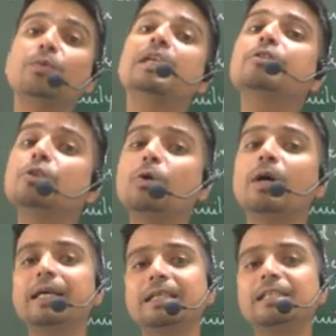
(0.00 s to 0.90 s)
you need to go
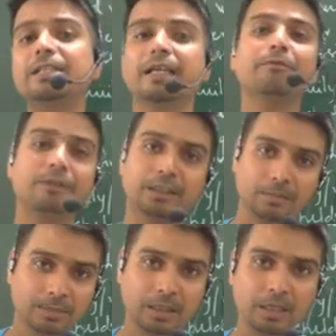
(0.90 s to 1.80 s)
ahead and gel up with them.